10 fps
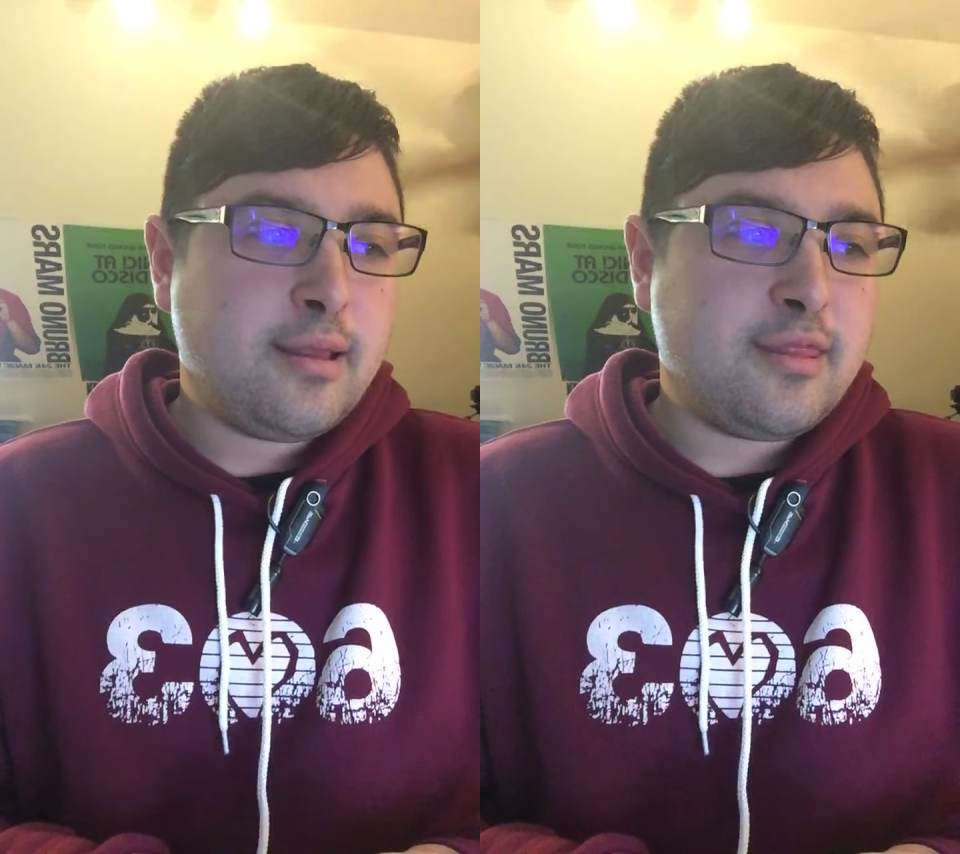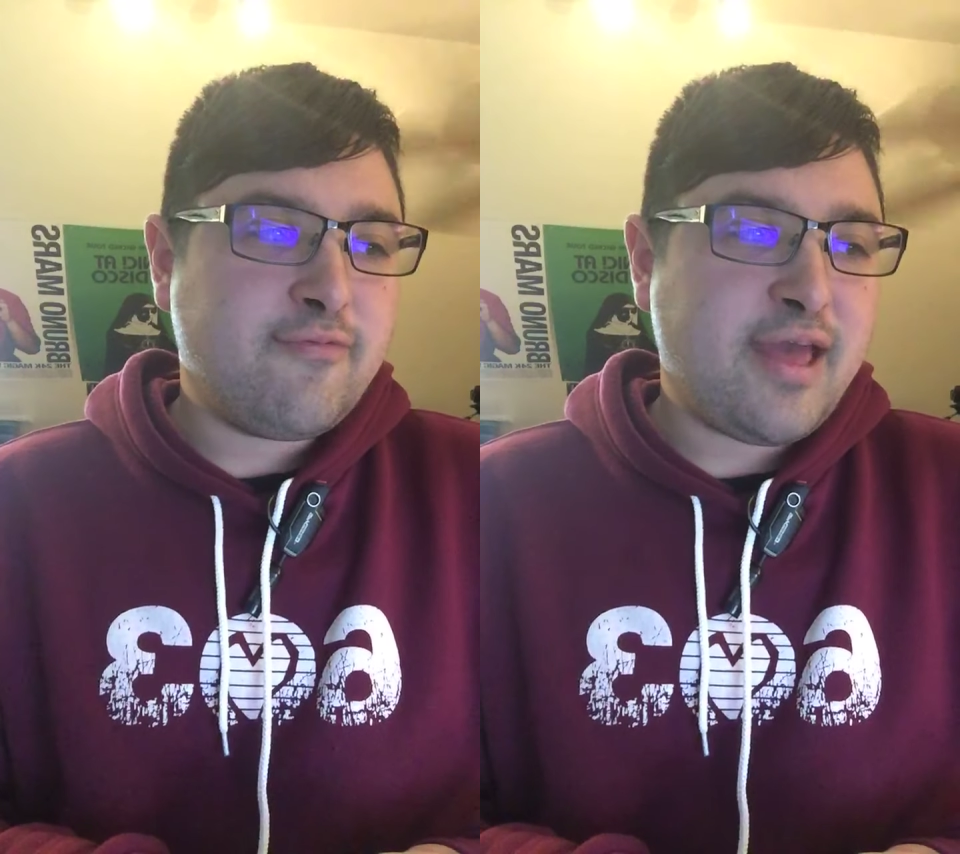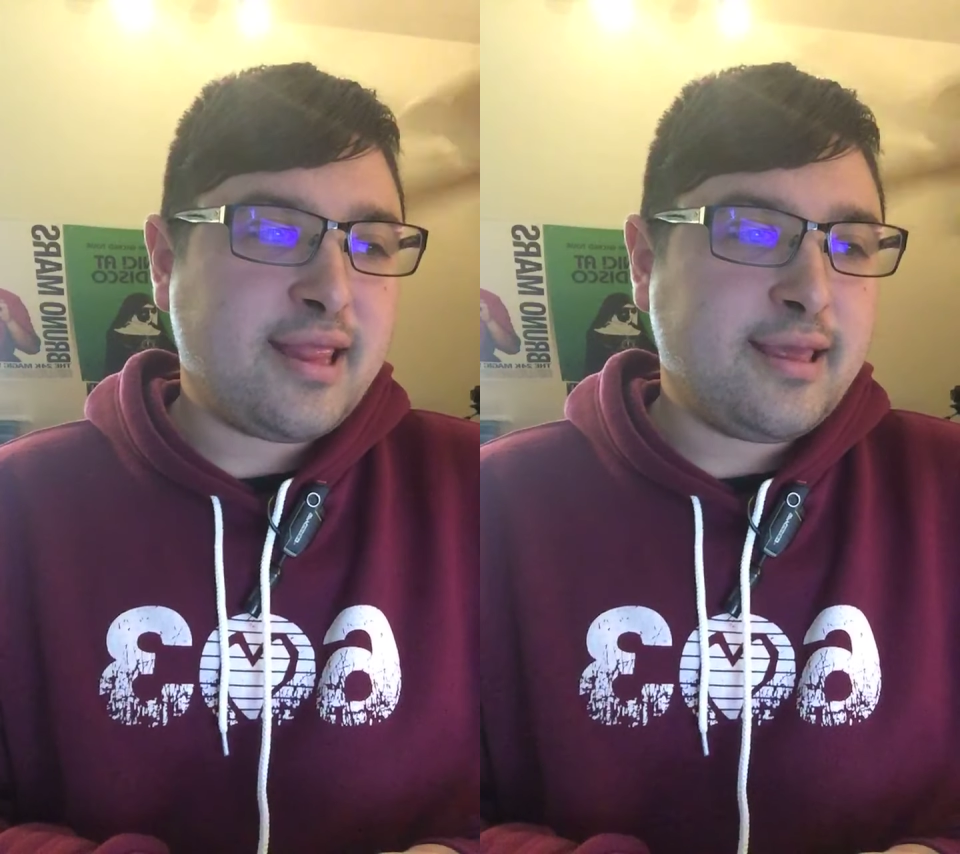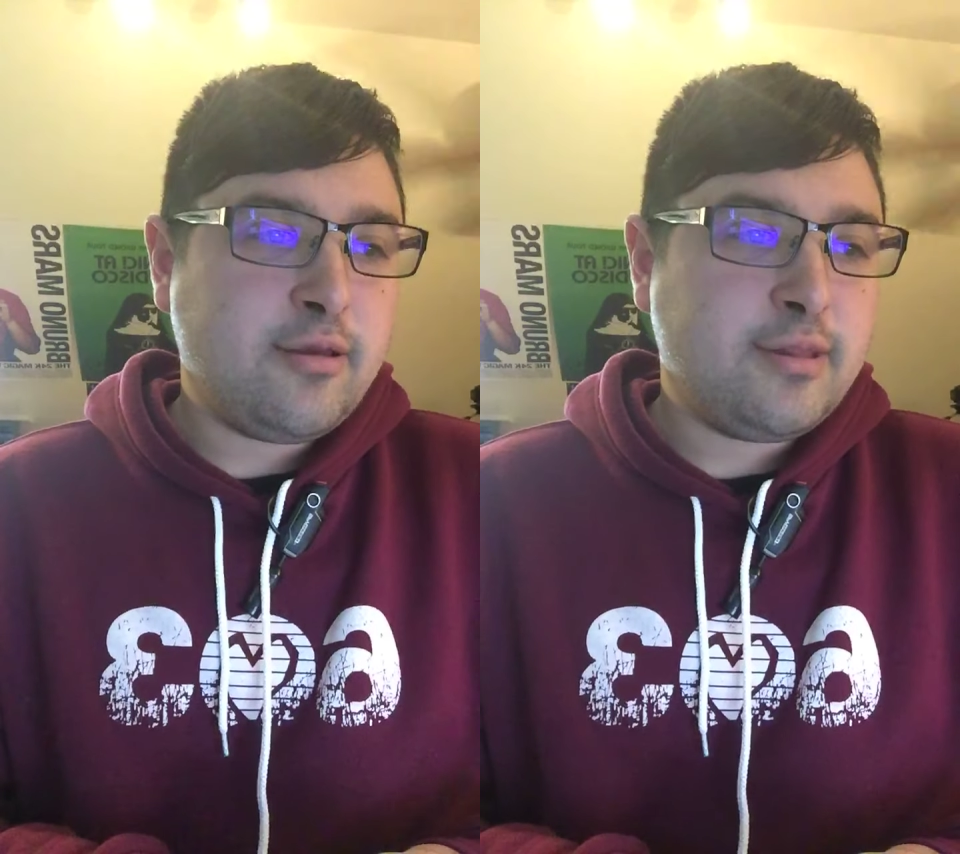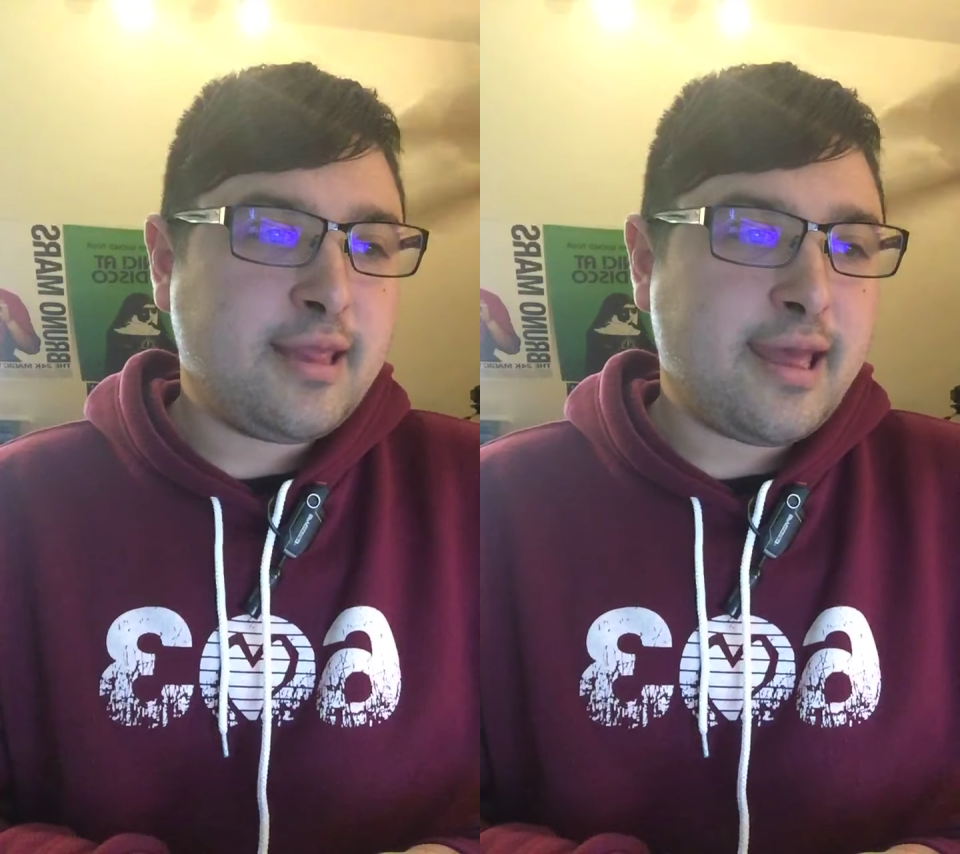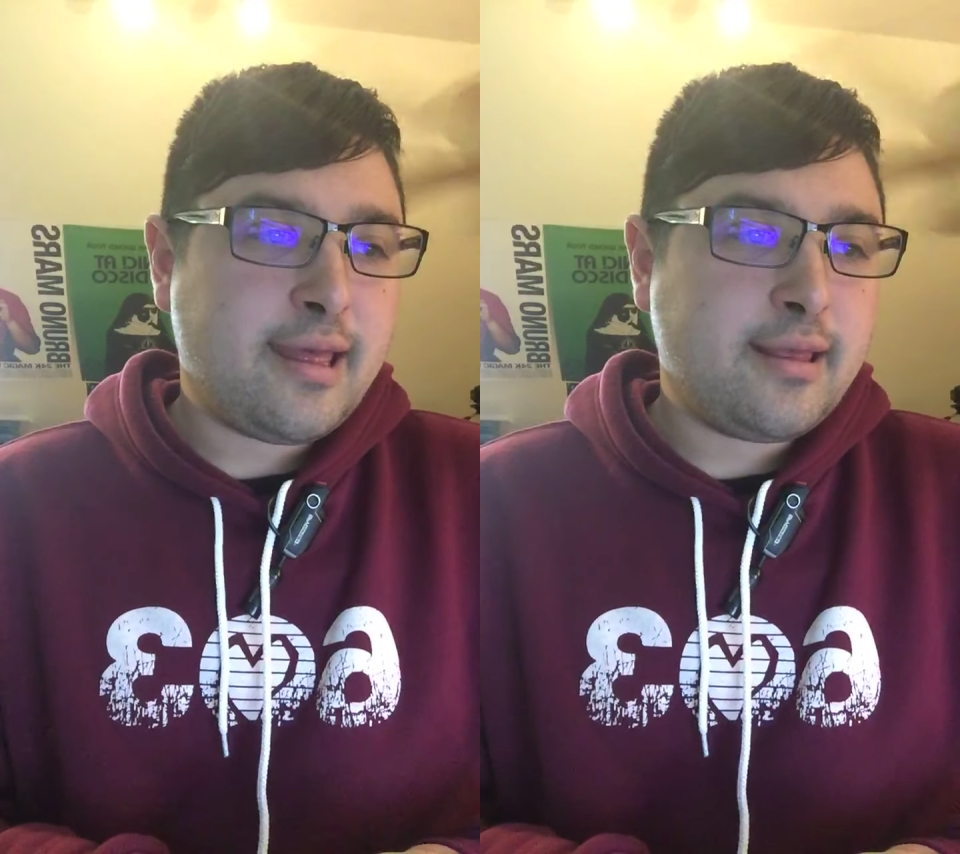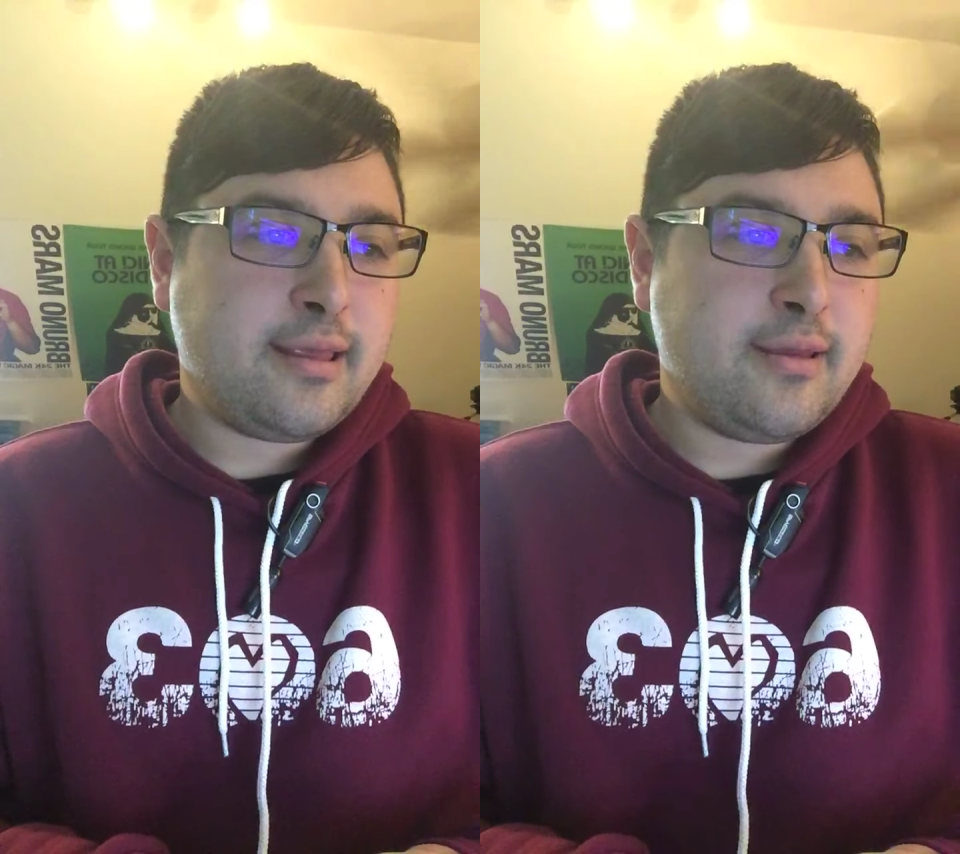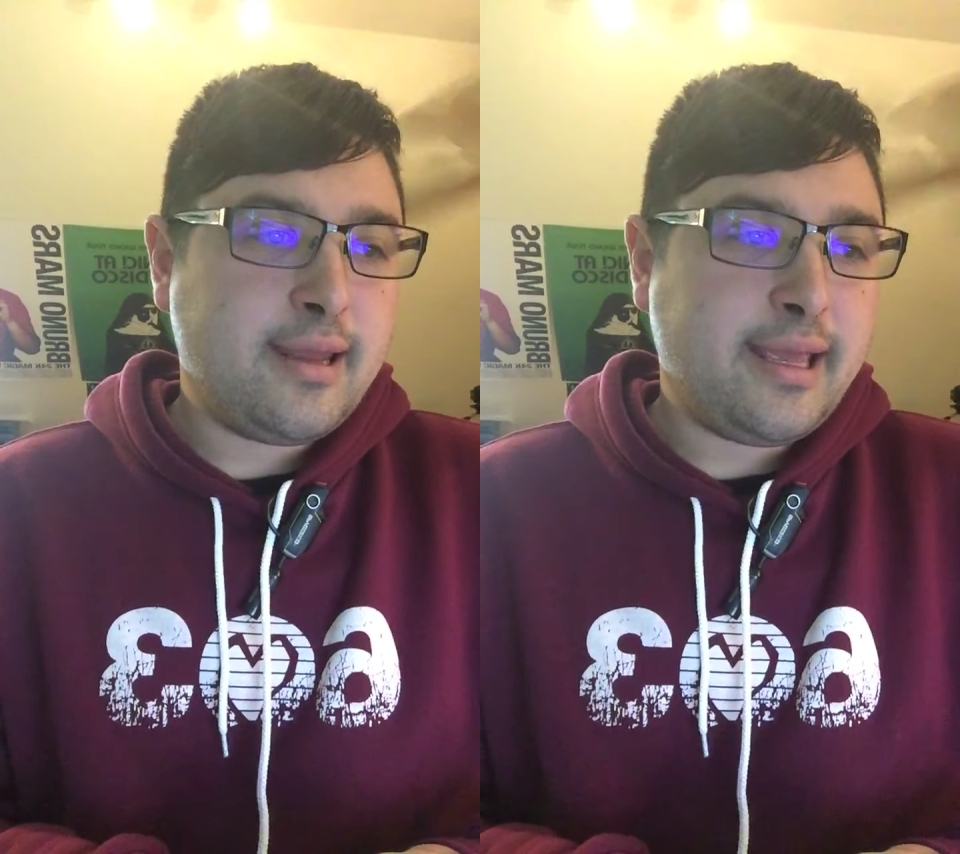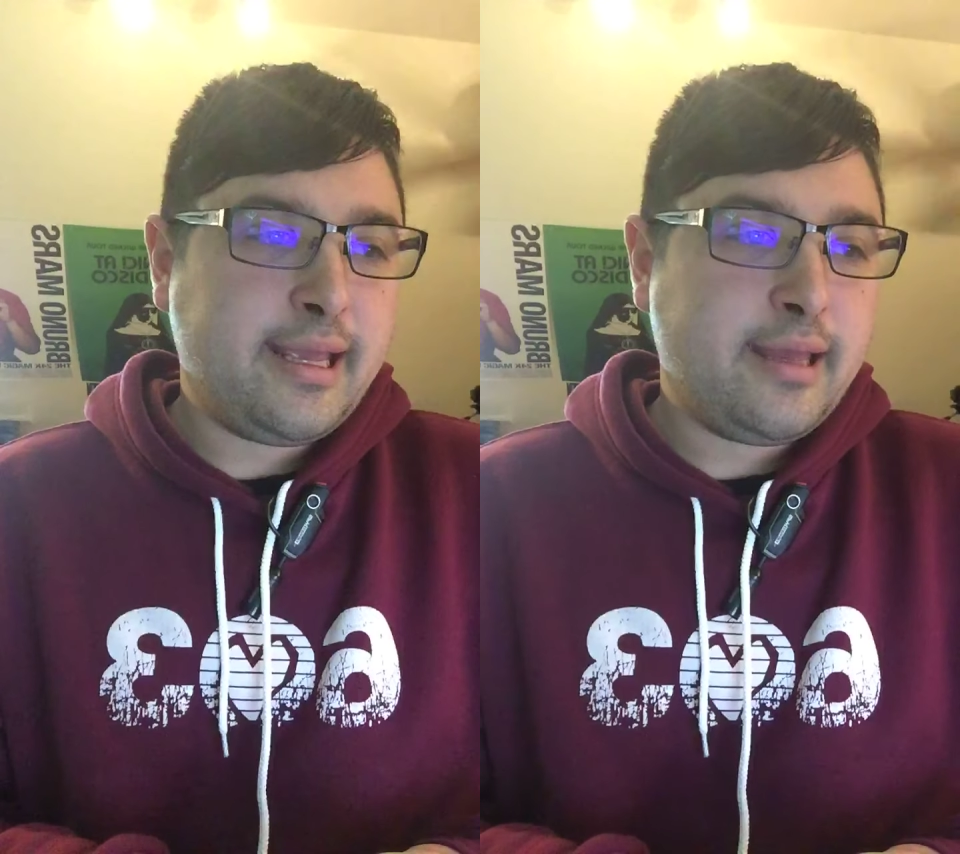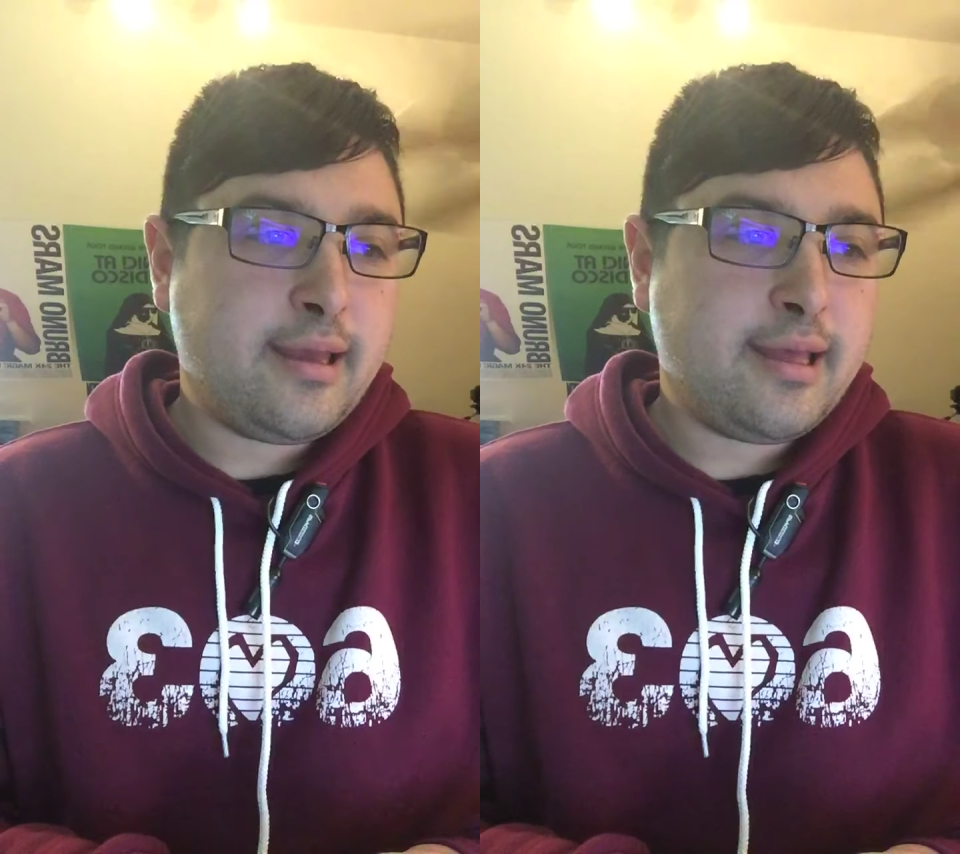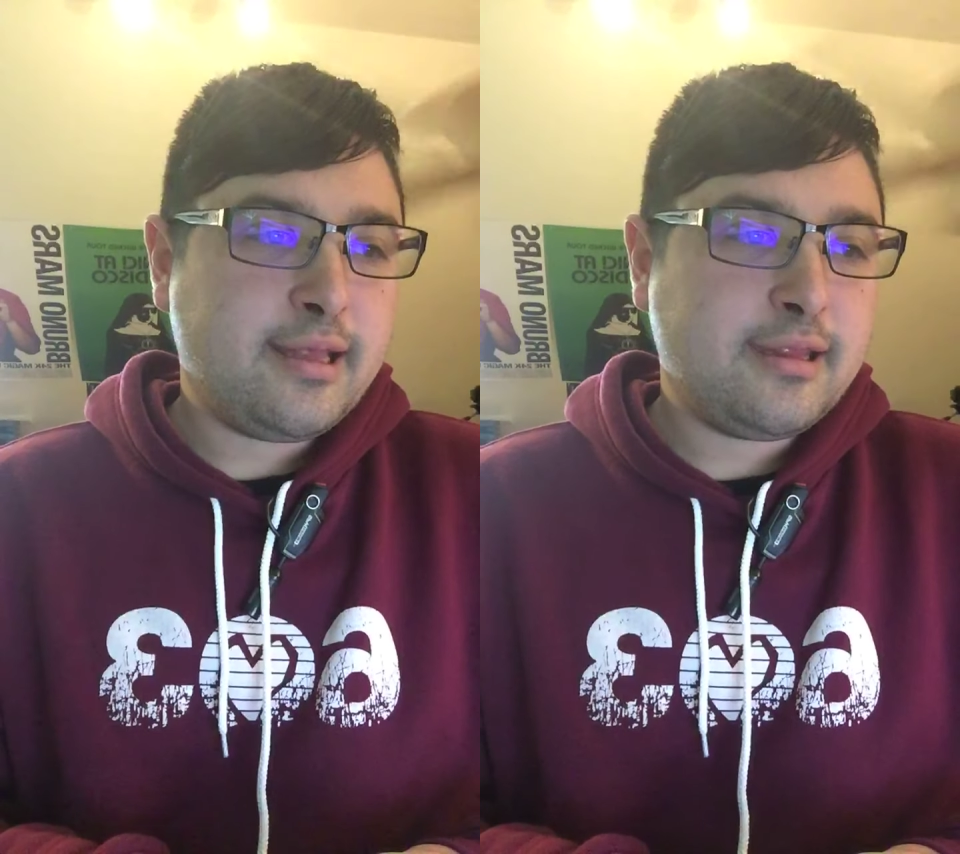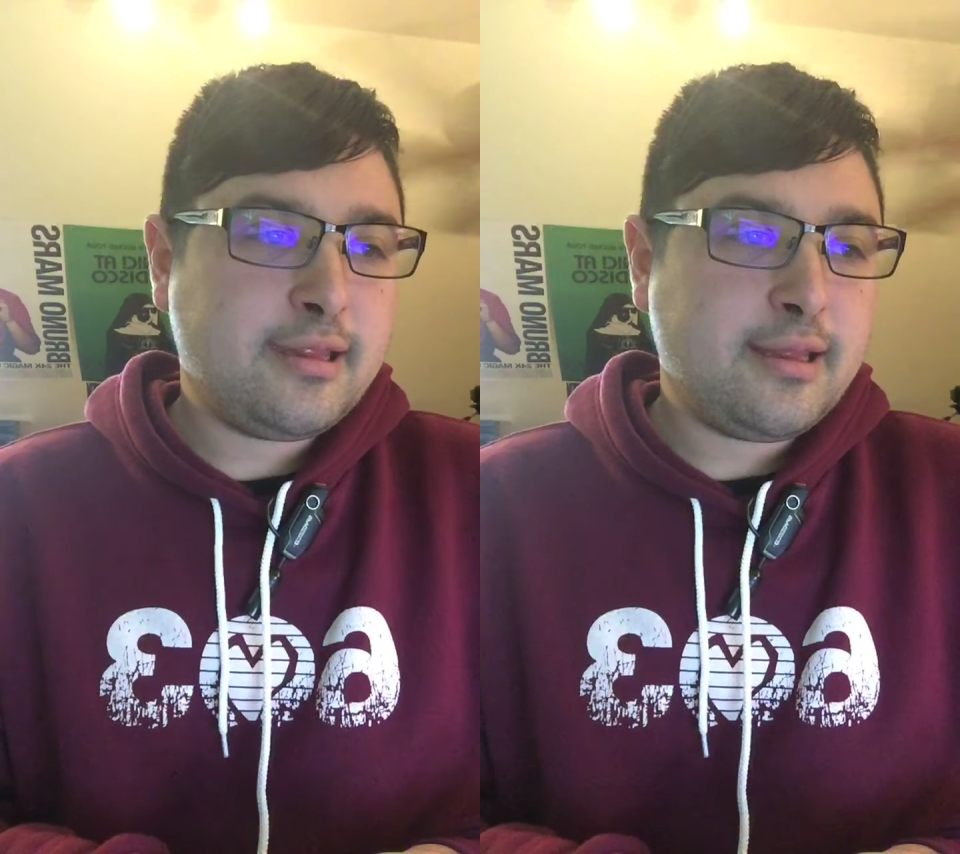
the values that unite us